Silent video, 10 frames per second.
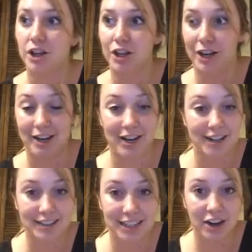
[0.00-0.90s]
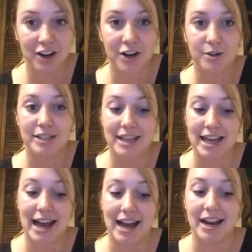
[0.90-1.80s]
Good. Sarah knows
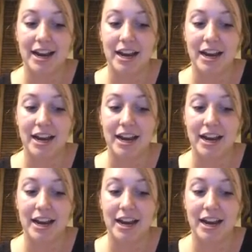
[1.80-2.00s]
that